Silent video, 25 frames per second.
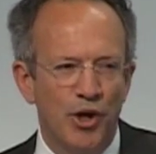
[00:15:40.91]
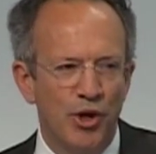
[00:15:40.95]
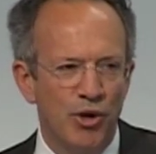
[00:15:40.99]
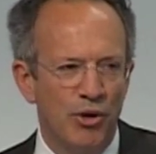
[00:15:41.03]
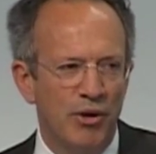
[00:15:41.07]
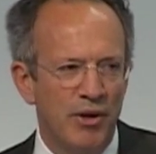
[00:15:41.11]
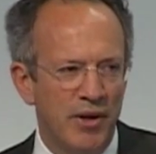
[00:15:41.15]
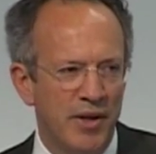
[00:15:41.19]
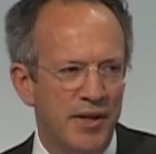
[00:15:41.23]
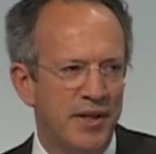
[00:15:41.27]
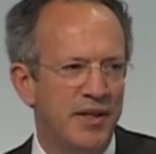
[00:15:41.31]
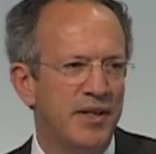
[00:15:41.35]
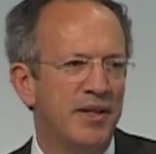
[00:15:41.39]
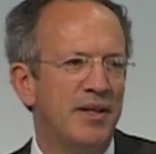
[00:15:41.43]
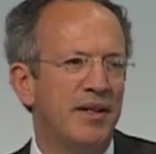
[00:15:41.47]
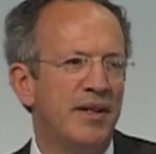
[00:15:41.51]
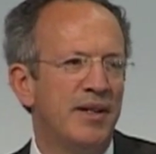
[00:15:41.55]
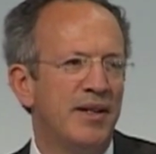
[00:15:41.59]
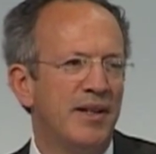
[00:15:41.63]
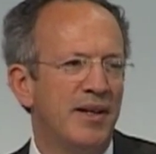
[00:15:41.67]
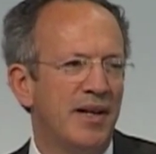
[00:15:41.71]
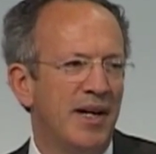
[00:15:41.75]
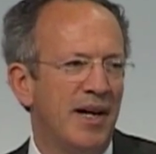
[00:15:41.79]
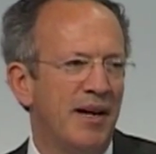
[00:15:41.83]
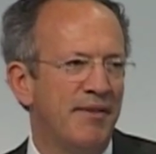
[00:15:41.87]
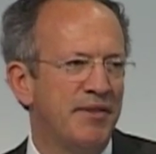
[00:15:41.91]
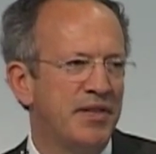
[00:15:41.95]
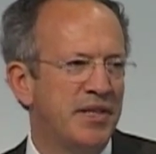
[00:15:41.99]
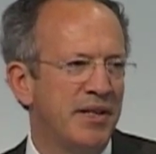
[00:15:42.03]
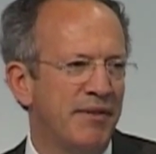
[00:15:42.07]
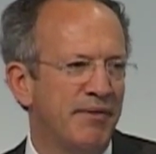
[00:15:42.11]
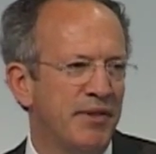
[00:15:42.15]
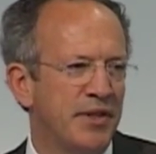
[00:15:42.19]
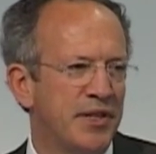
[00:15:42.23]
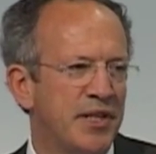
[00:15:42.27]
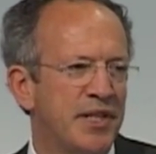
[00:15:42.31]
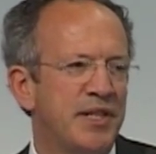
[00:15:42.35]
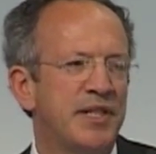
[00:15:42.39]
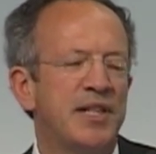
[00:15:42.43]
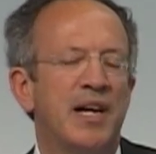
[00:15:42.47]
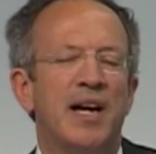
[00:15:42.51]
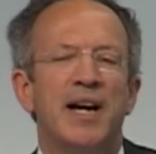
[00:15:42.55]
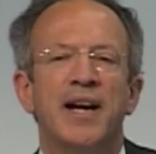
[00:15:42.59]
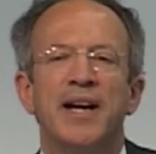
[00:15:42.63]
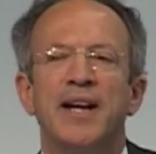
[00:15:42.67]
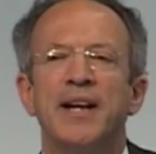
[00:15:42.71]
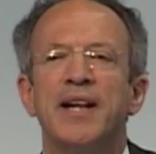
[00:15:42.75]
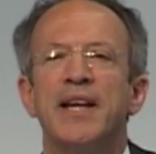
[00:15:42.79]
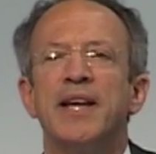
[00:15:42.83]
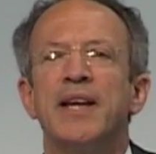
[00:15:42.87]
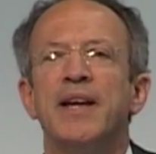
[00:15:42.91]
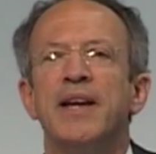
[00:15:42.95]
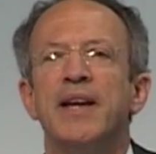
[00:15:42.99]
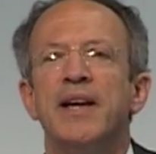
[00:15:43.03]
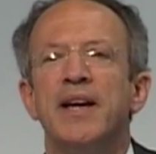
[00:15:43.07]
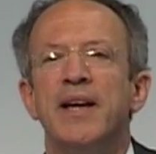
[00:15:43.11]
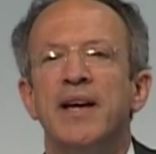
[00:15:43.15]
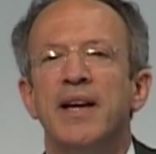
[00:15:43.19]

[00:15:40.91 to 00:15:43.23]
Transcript: good of civil society.